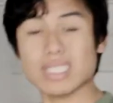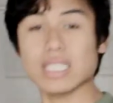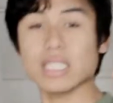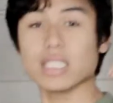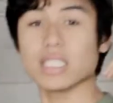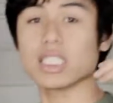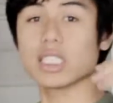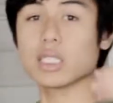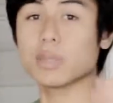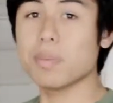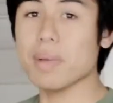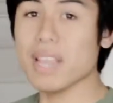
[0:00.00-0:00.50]

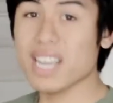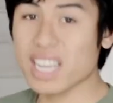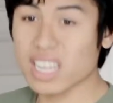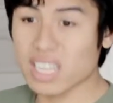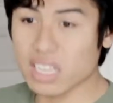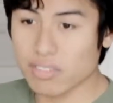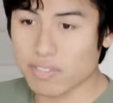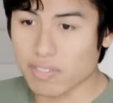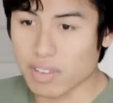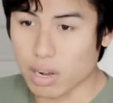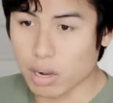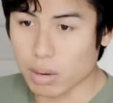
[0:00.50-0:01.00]
speaking
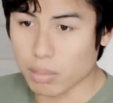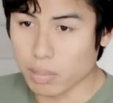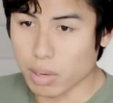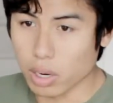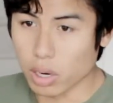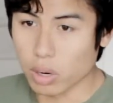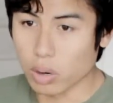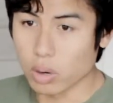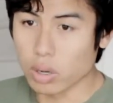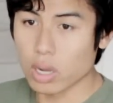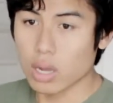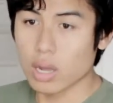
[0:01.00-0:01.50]
of
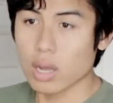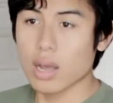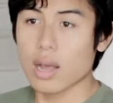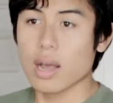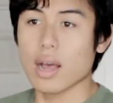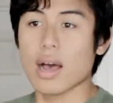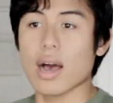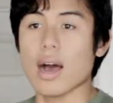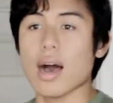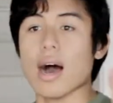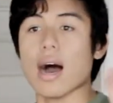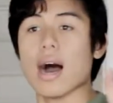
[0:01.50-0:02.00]
Elmo,
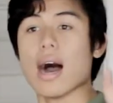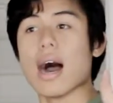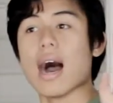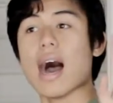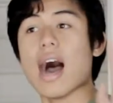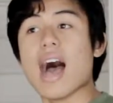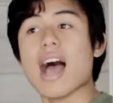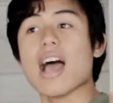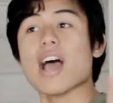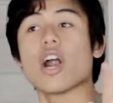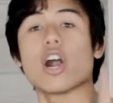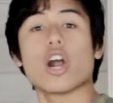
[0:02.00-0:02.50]

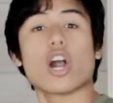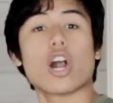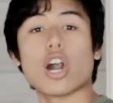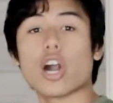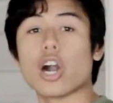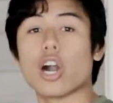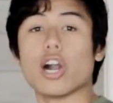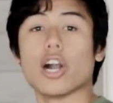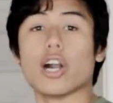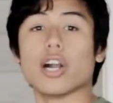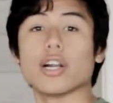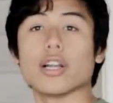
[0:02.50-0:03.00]
I
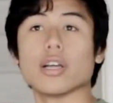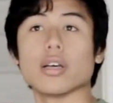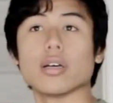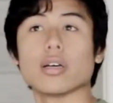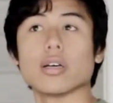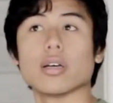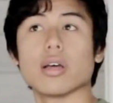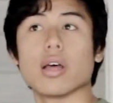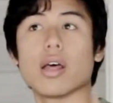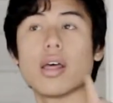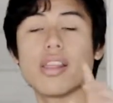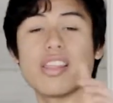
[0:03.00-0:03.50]
heard
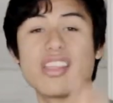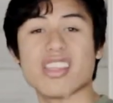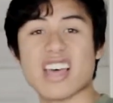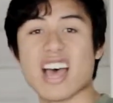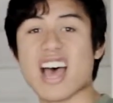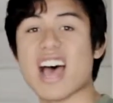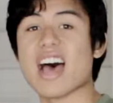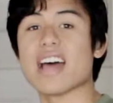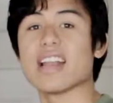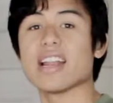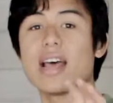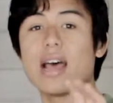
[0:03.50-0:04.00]

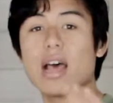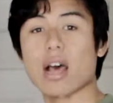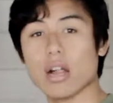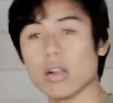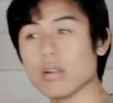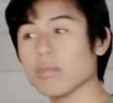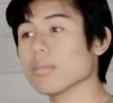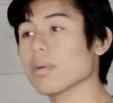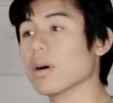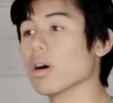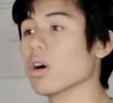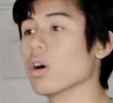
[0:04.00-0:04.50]
that
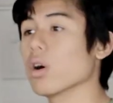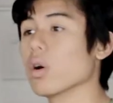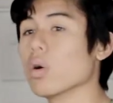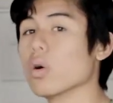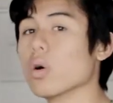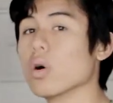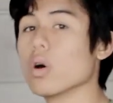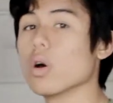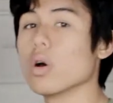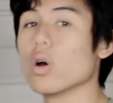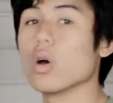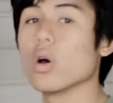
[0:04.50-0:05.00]

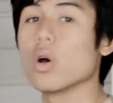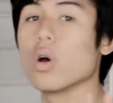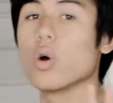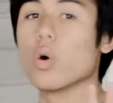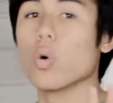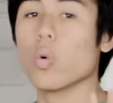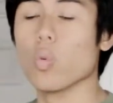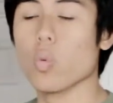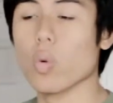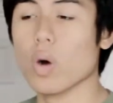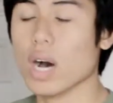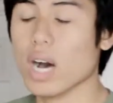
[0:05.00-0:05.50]
Elmo
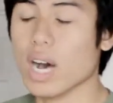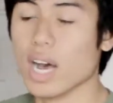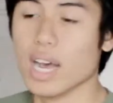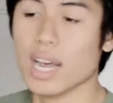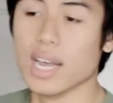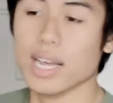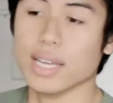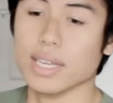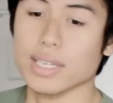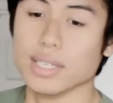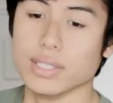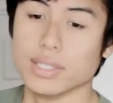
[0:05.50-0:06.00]

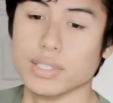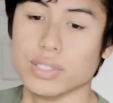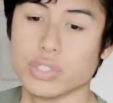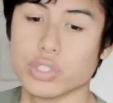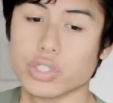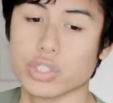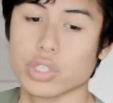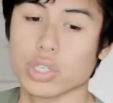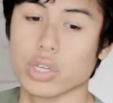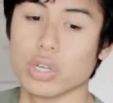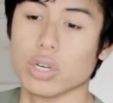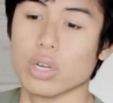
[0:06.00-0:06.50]

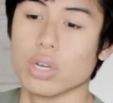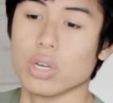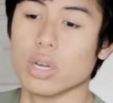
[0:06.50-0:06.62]
was...